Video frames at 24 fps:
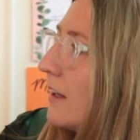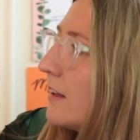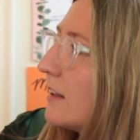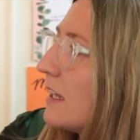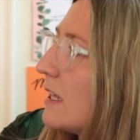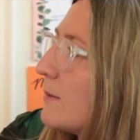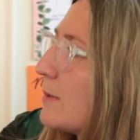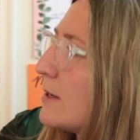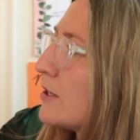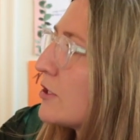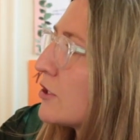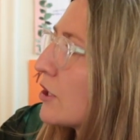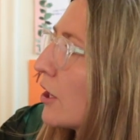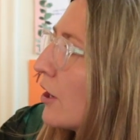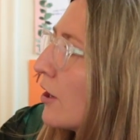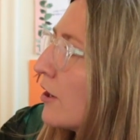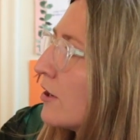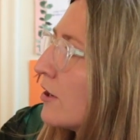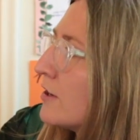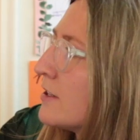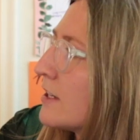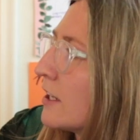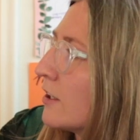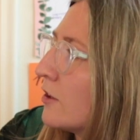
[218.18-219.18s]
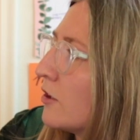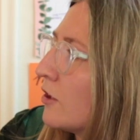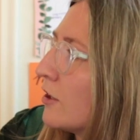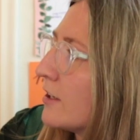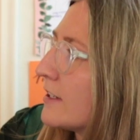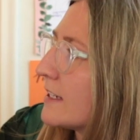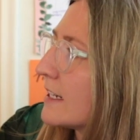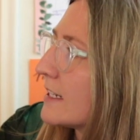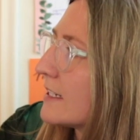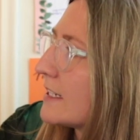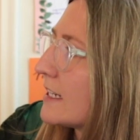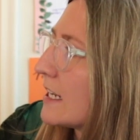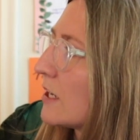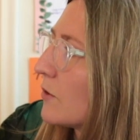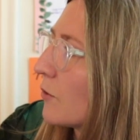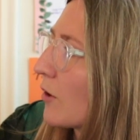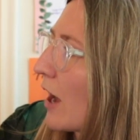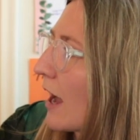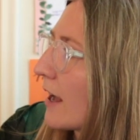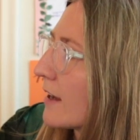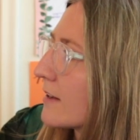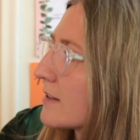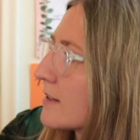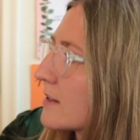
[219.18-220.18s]
Libby turned and looked at
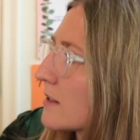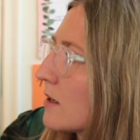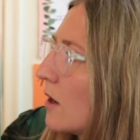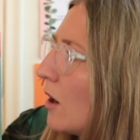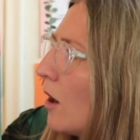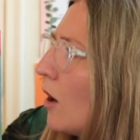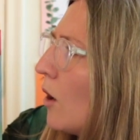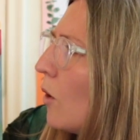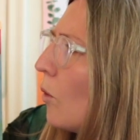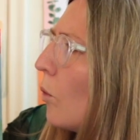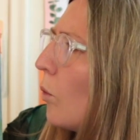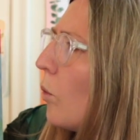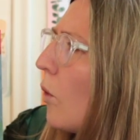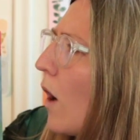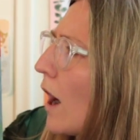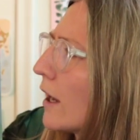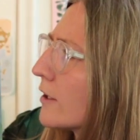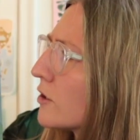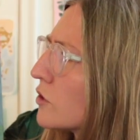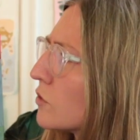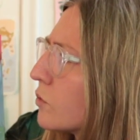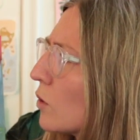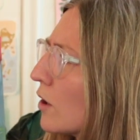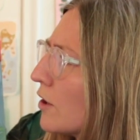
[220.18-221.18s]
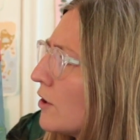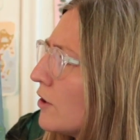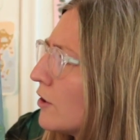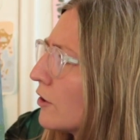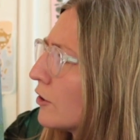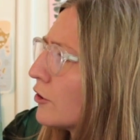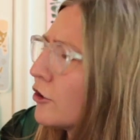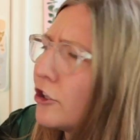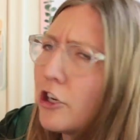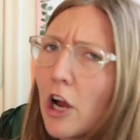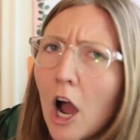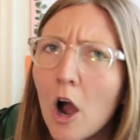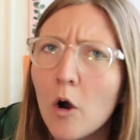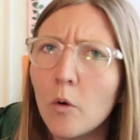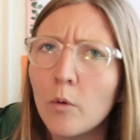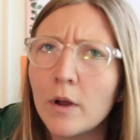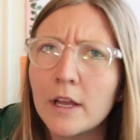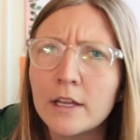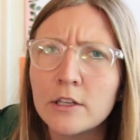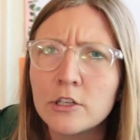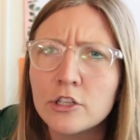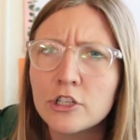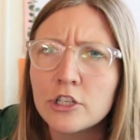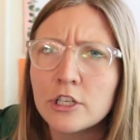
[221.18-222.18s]
T-Rex. Watch where you're
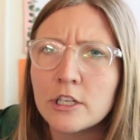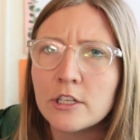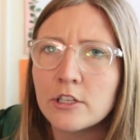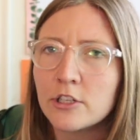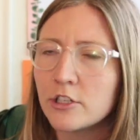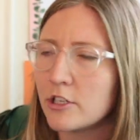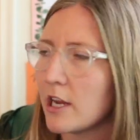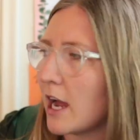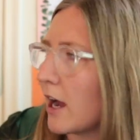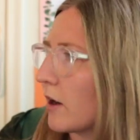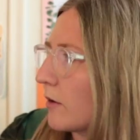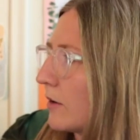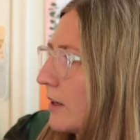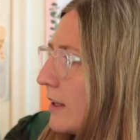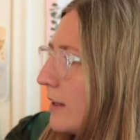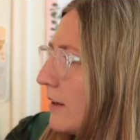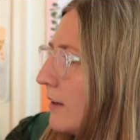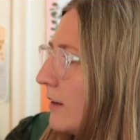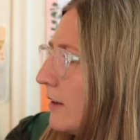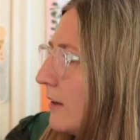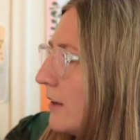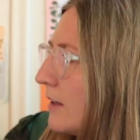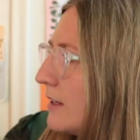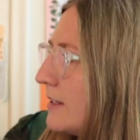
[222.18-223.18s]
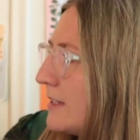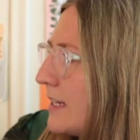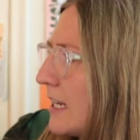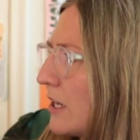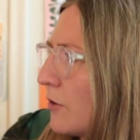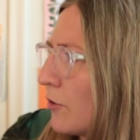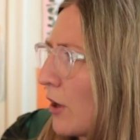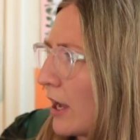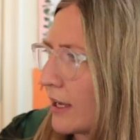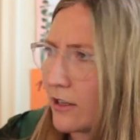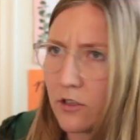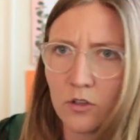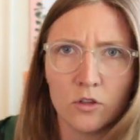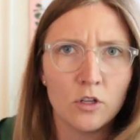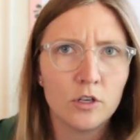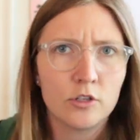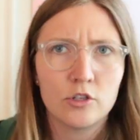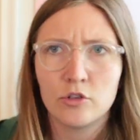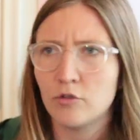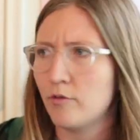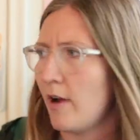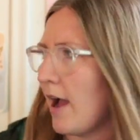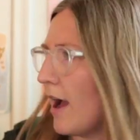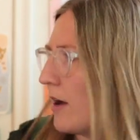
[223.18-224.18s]
going, she shouted. T-Rex
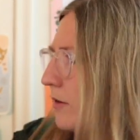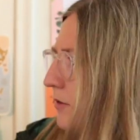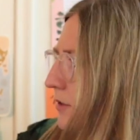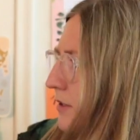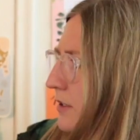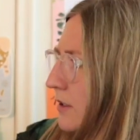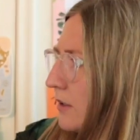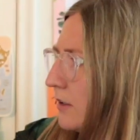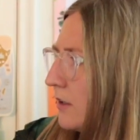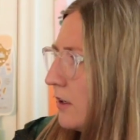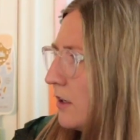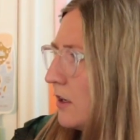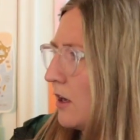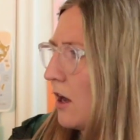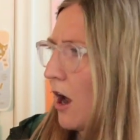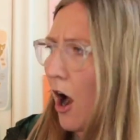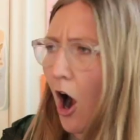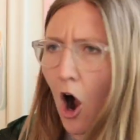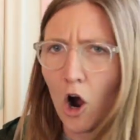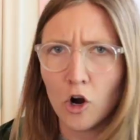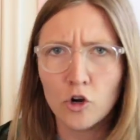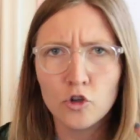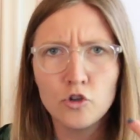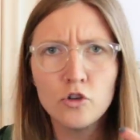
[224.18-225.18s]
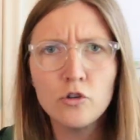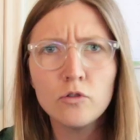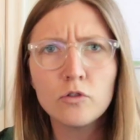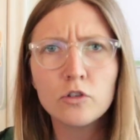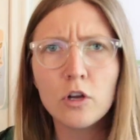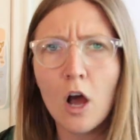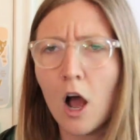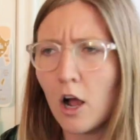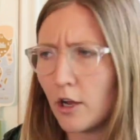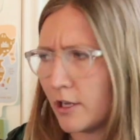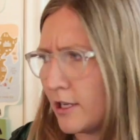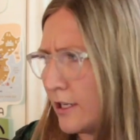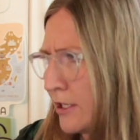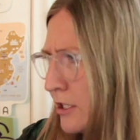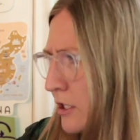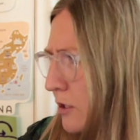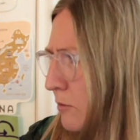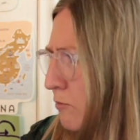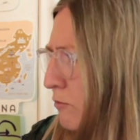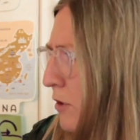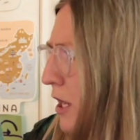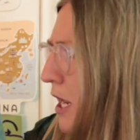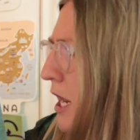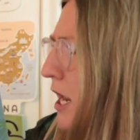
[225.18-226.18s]
looked around. Are you talking to
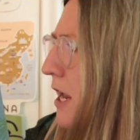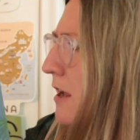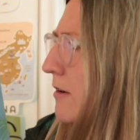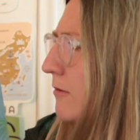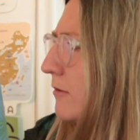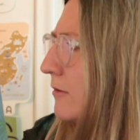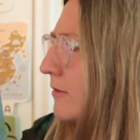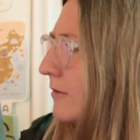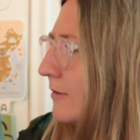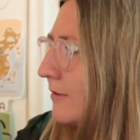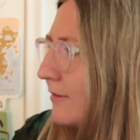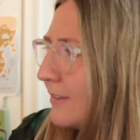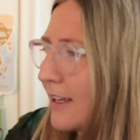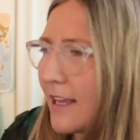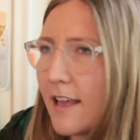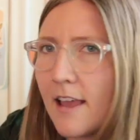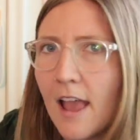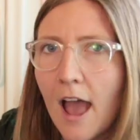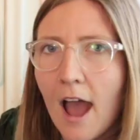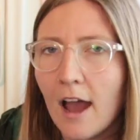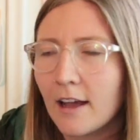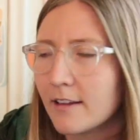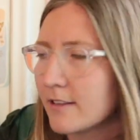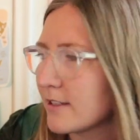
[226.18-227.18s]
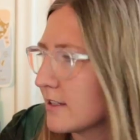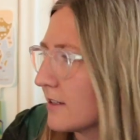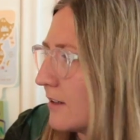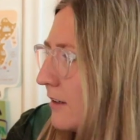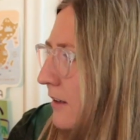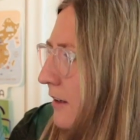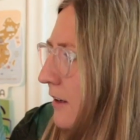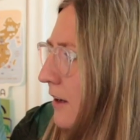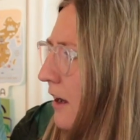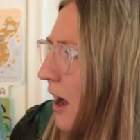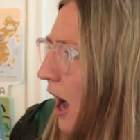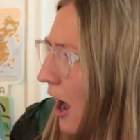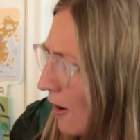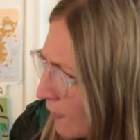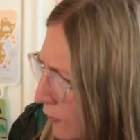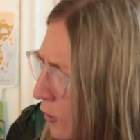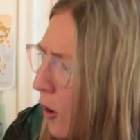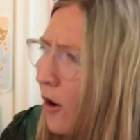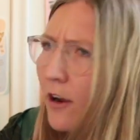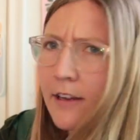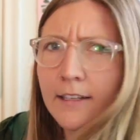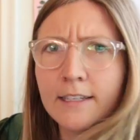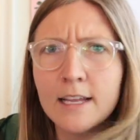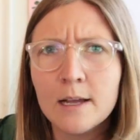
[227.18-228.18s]
me? He asked. Of
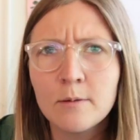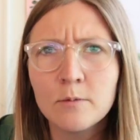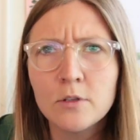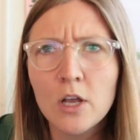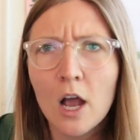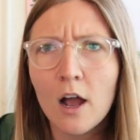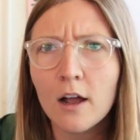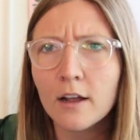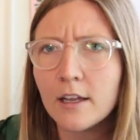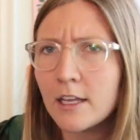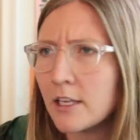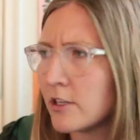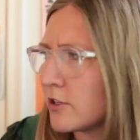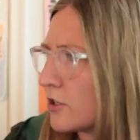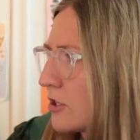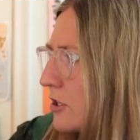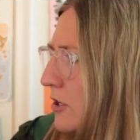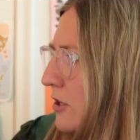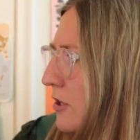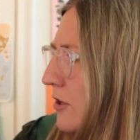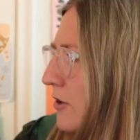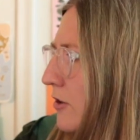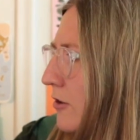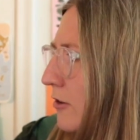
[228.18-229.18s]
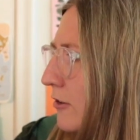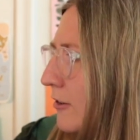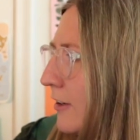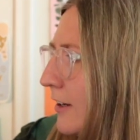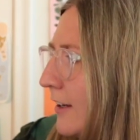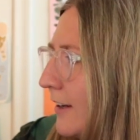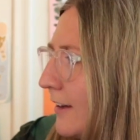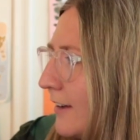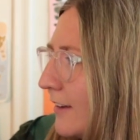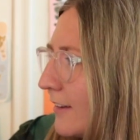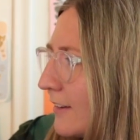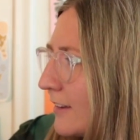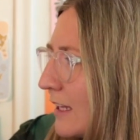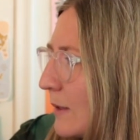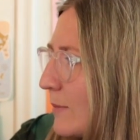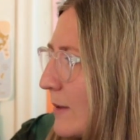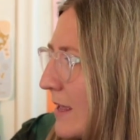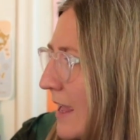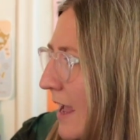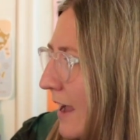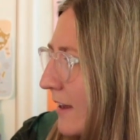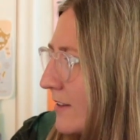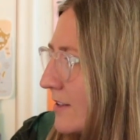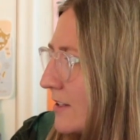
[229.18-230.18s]
course I'm talking to you,
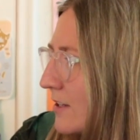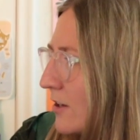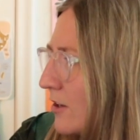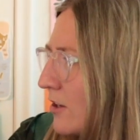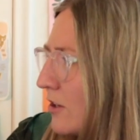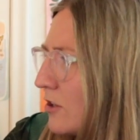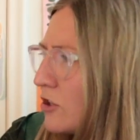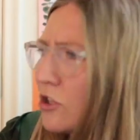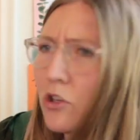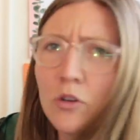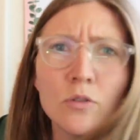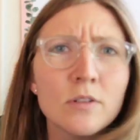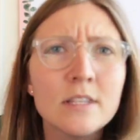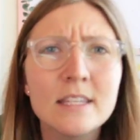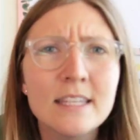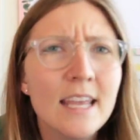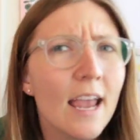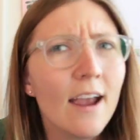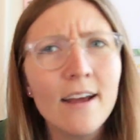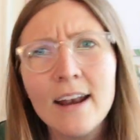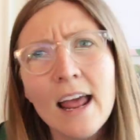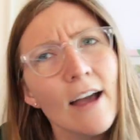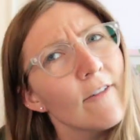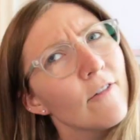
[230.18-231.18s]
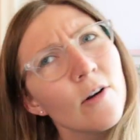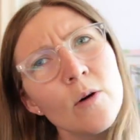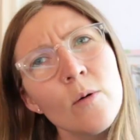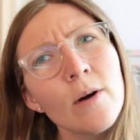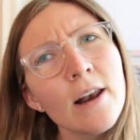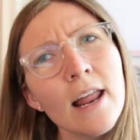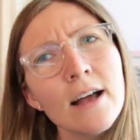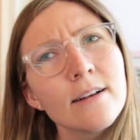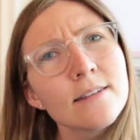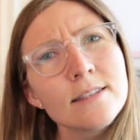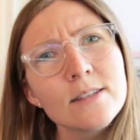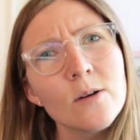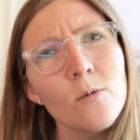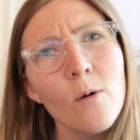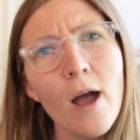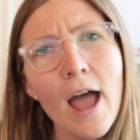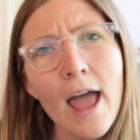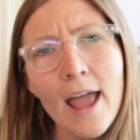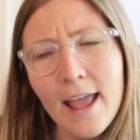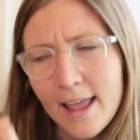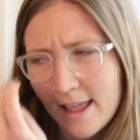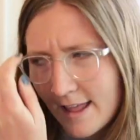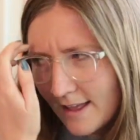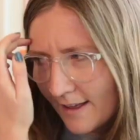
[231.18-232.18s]
Libby answered. You scared everyone else
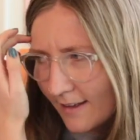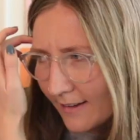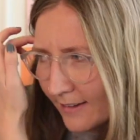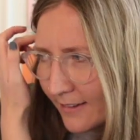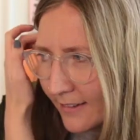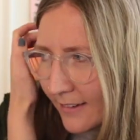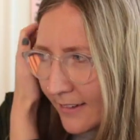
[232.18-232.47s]
away.